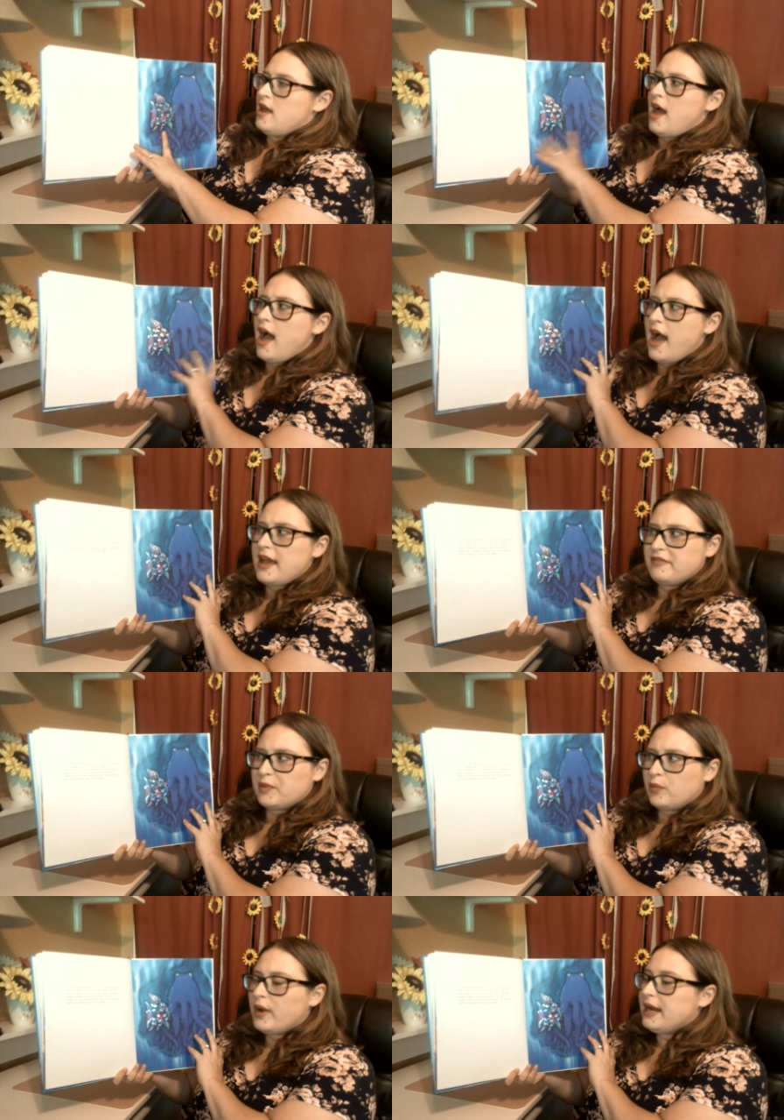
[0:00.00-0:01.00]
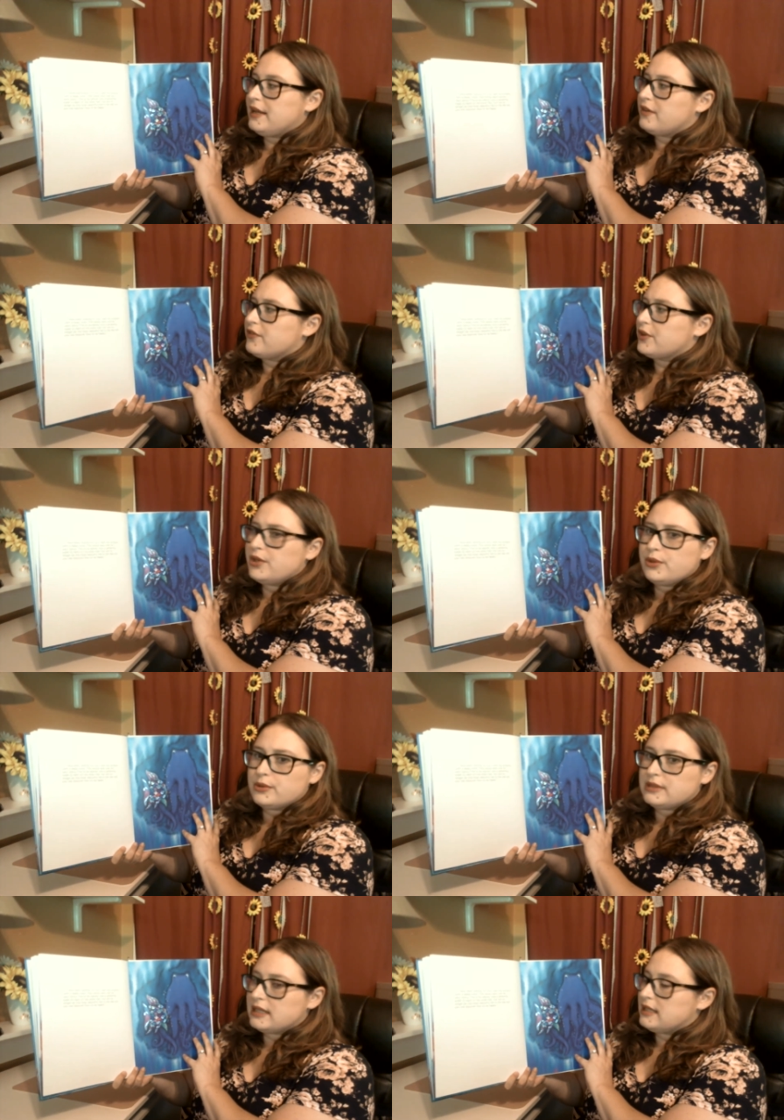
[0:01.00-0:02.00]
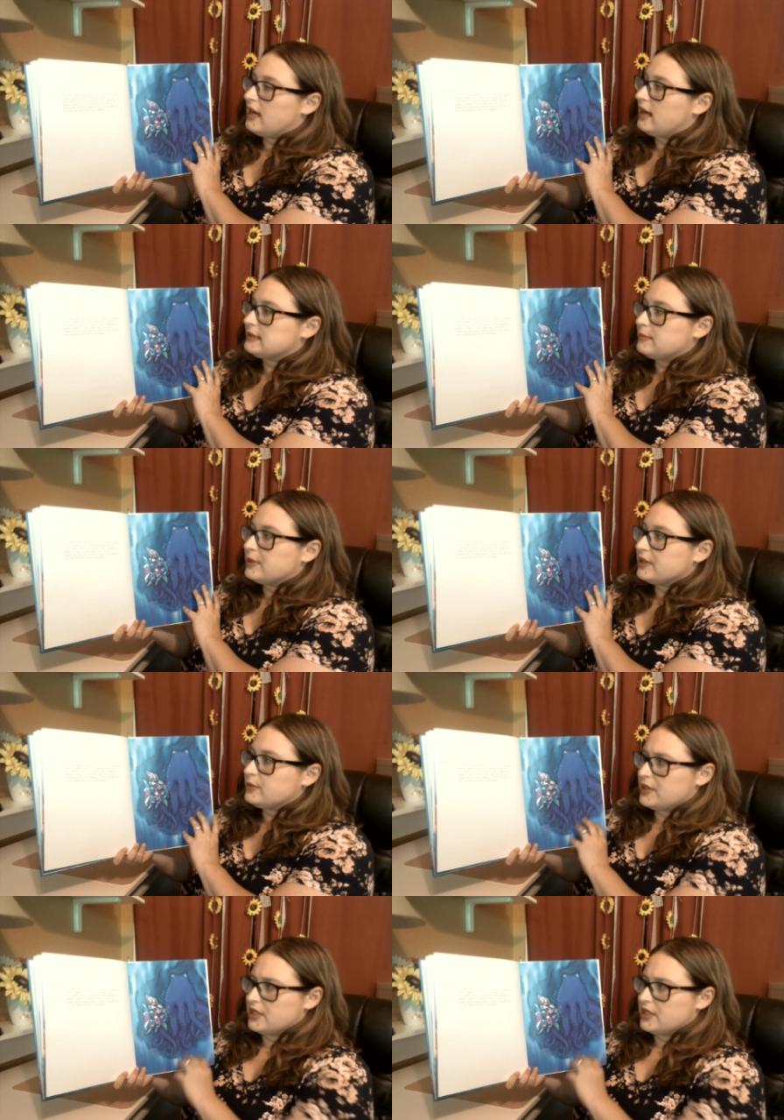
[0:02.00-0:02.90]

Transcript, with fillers: I have been waiting for you, said the octopus with a